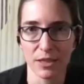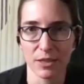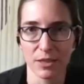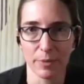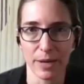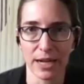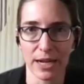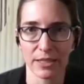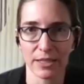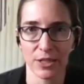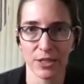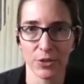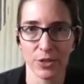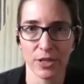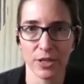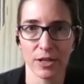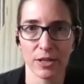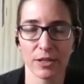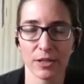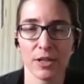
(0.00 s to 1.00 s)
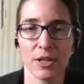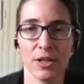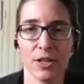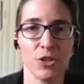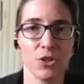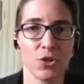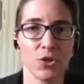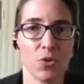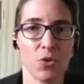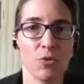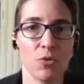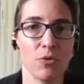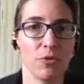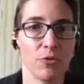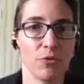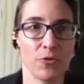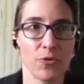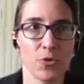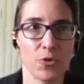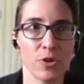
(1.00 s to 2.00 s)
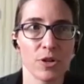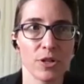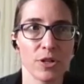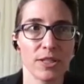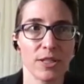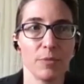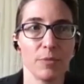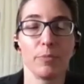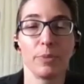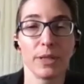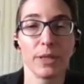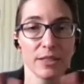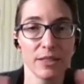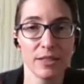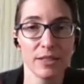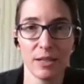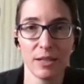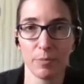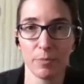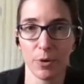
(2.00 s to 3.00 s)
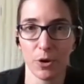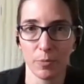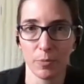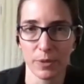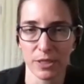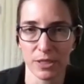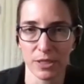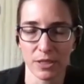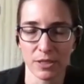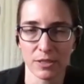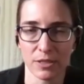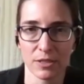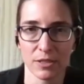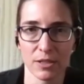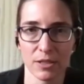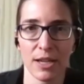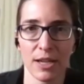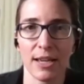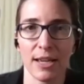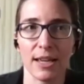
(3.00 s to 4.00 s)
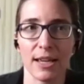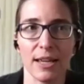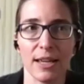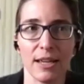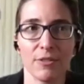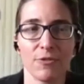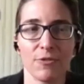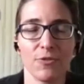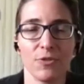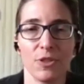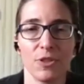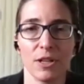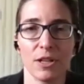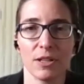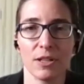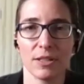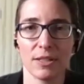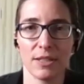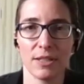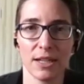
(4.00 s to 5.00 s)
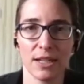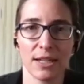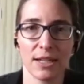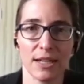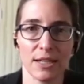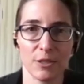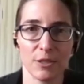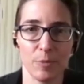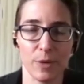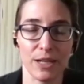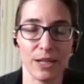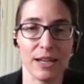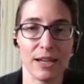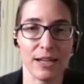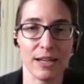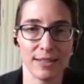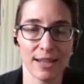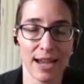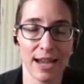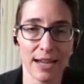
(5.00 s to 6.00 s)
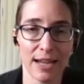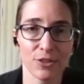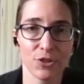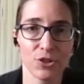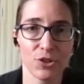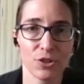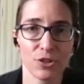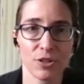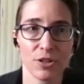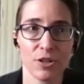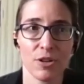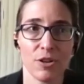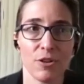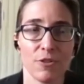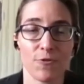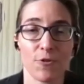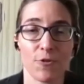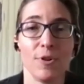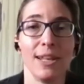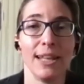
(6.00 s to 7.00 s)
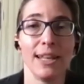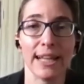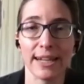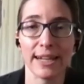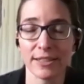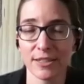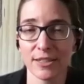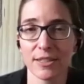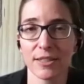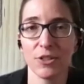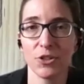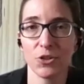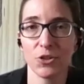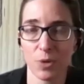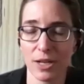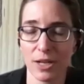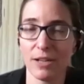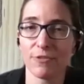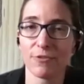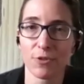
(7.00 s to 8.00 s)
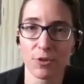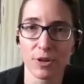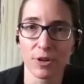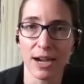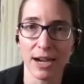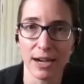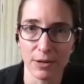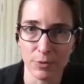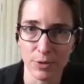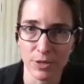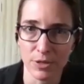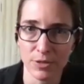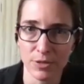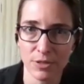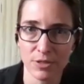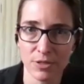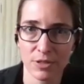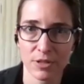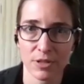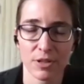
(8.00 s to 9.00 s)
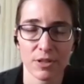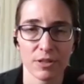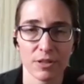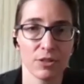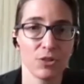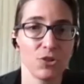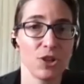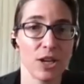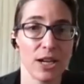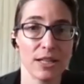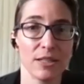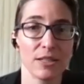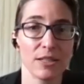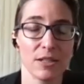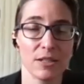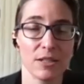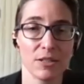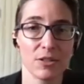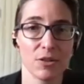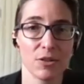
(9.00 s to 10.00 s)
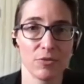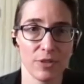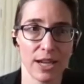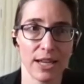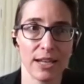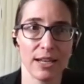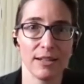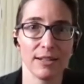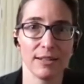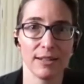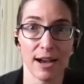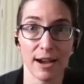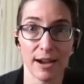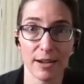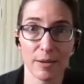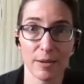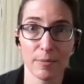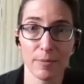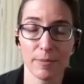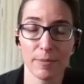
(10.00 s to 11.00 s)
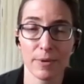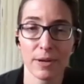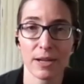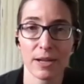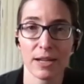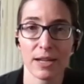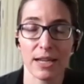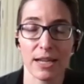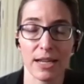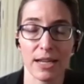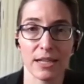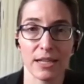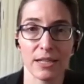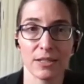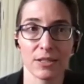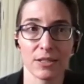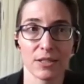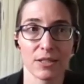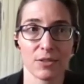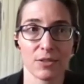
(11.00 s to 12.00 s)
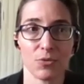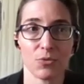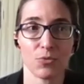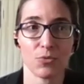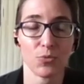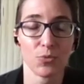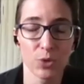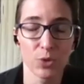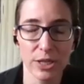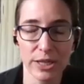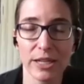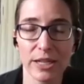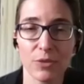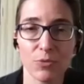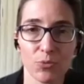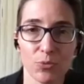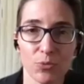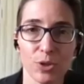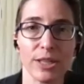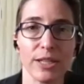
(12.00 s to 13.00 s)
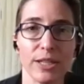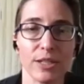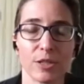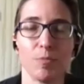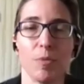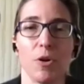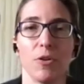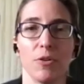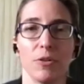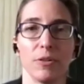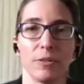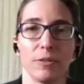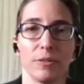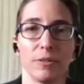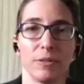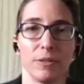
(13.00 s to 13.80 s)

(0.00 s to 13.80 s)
the bacteria. So, for simplicity purposes, if the tick has been attached for less than 24 hours, the chances of getting Lyme is really, really small.